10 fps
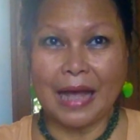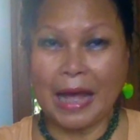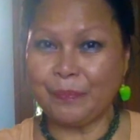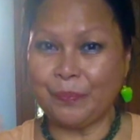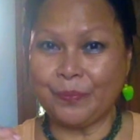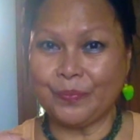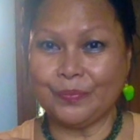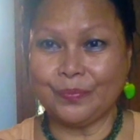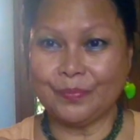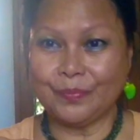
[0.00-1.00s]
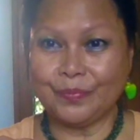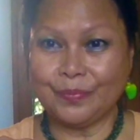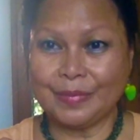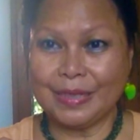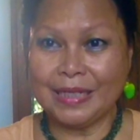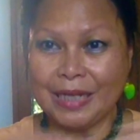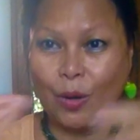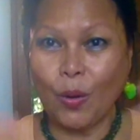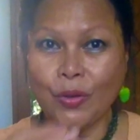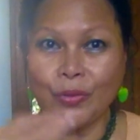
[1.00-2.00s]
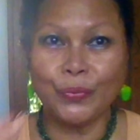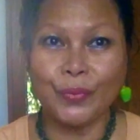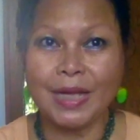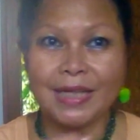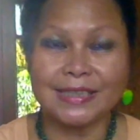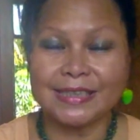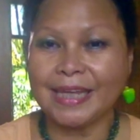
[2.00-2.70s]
up in their own world.